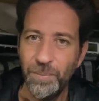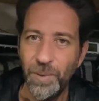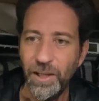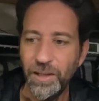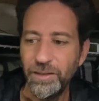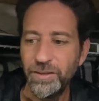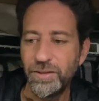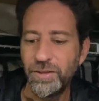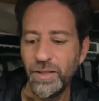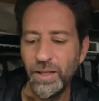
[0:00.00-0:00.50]

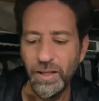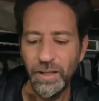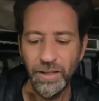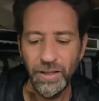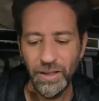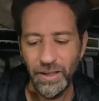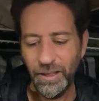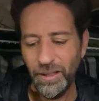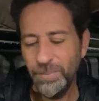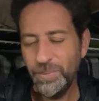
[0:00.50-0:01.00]
bucks,
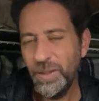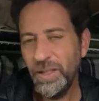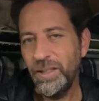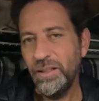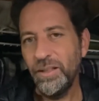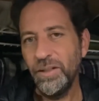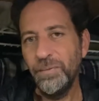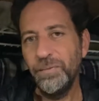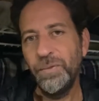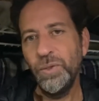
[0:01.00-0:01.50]
and I'm
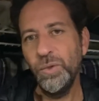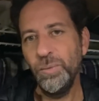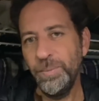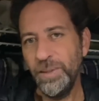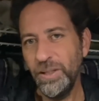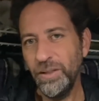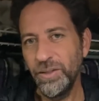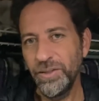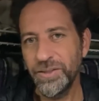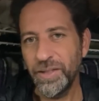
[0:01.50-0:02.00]
getting a few
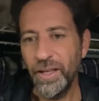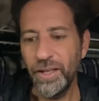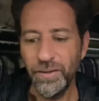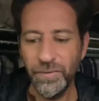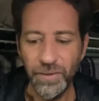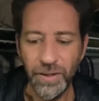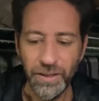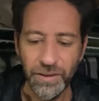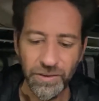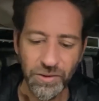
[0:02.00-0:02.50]
meals out
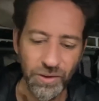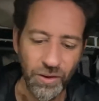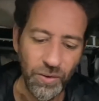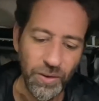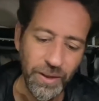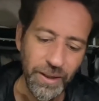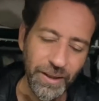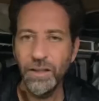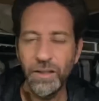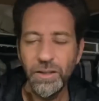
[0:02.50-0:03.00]
of it. So
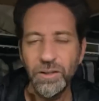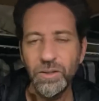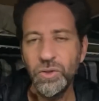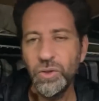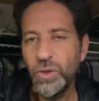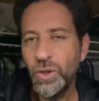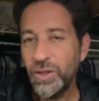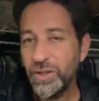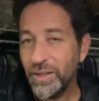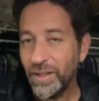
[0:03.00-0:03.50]

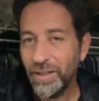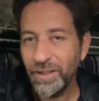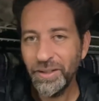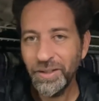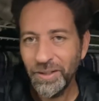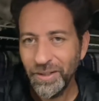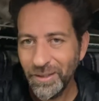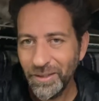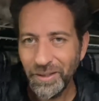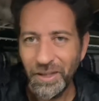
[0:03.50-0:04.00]

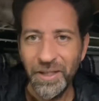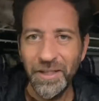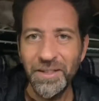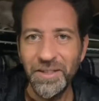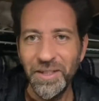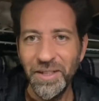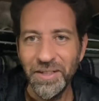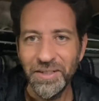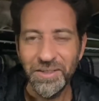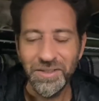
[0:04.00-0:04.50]
cooking like
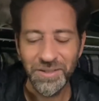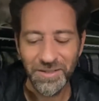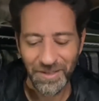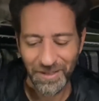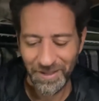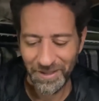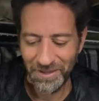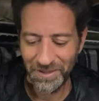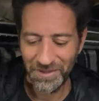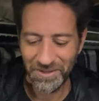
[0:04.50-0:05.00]
this
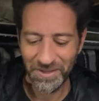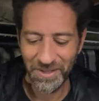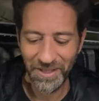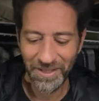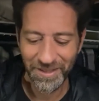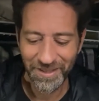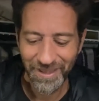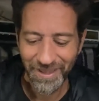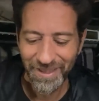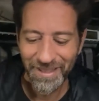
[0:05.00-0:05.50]
is
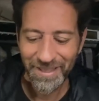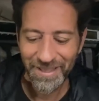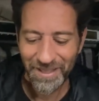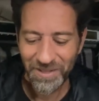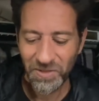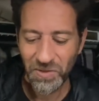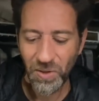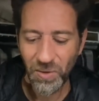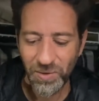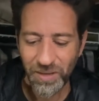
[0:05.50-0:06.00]
uh,
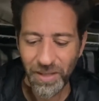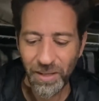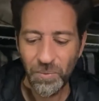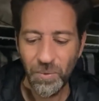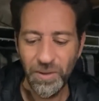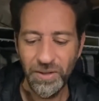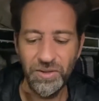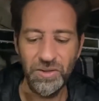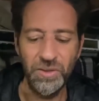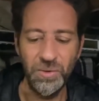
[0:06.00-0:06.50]
is okay
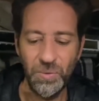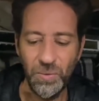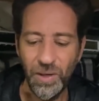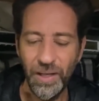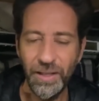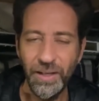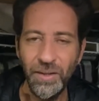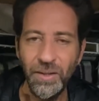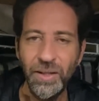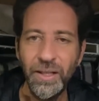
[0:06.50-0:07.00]
once in a
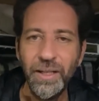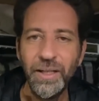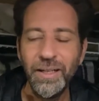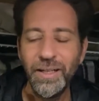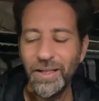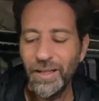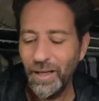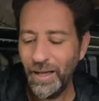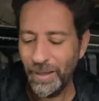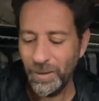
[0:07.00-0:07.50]
while.
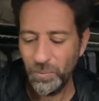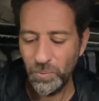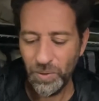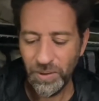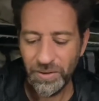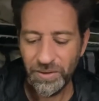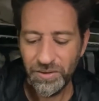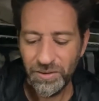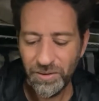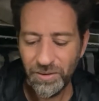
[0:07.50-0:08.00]
I
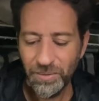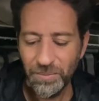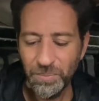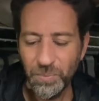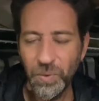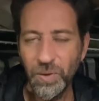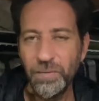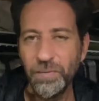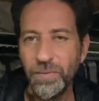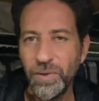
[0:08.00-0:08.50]
would
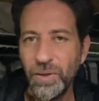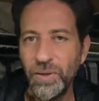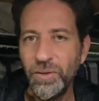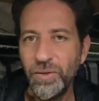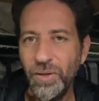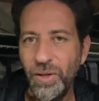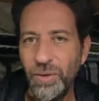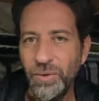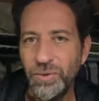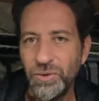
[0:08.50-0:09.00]
prefer
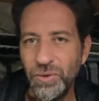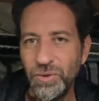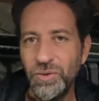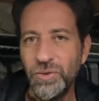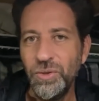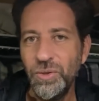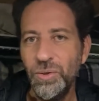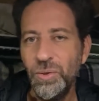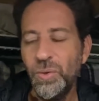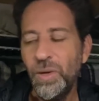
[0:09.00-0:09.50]
though to
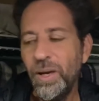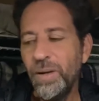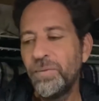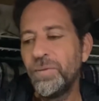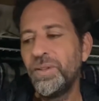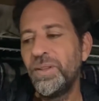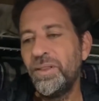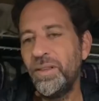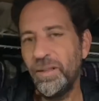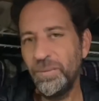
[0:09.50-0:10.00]
do
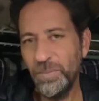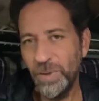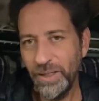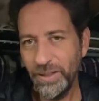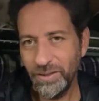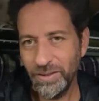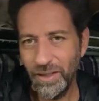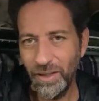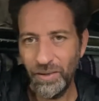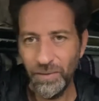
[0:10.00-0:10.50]
everything
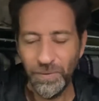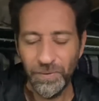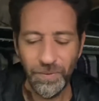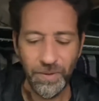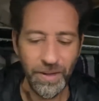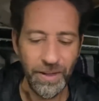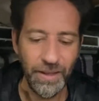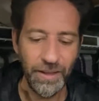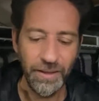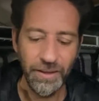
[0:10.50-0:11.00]
myself
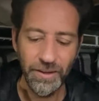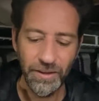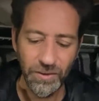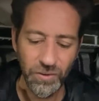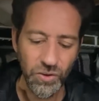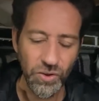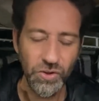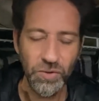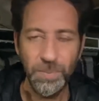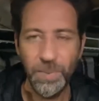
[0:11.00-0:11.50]
and
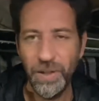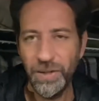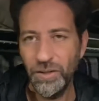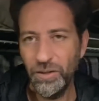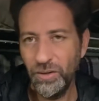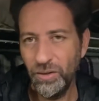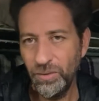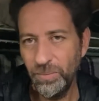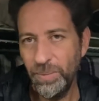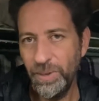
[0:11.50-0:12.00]
just spend a
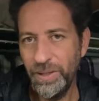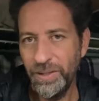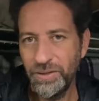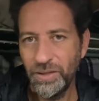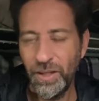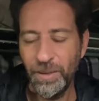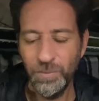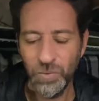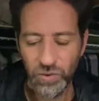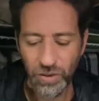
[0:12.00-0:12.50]
little bit of
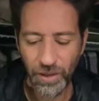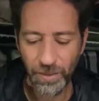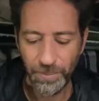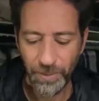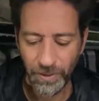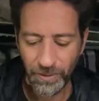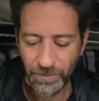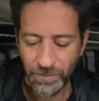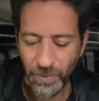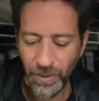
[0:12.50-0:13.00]
time
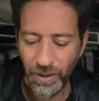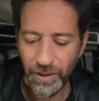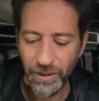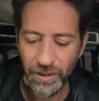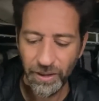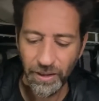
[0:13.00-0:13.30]
shopping. But